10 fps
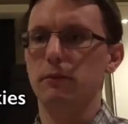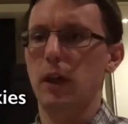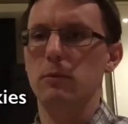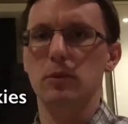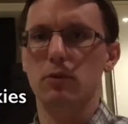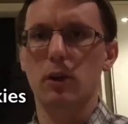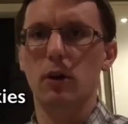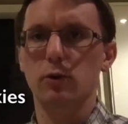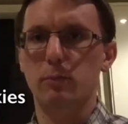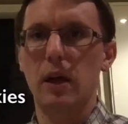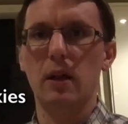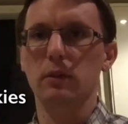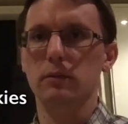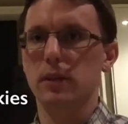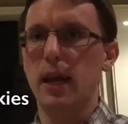Famous Grouse,
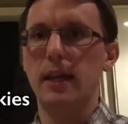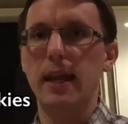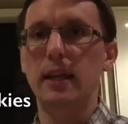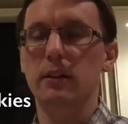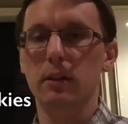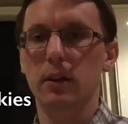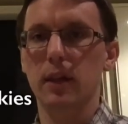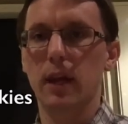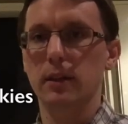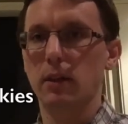Bell's, anything like that.